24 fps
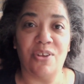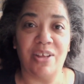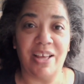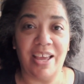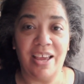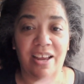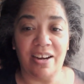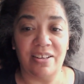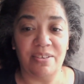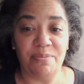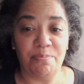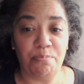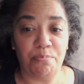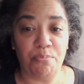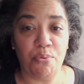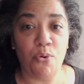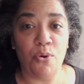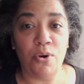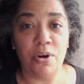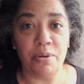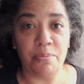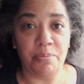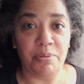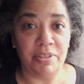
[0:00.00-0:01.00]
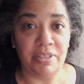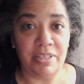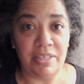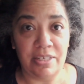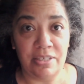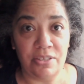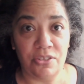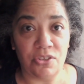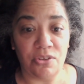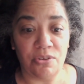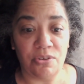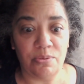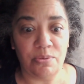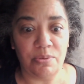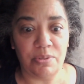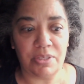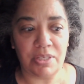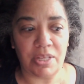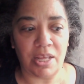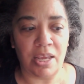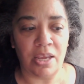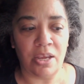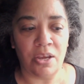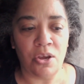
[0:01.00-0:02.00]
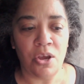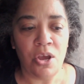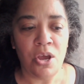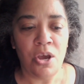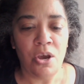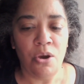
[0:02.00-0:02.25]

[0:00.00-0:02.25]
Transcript: I had a portable easel. It was like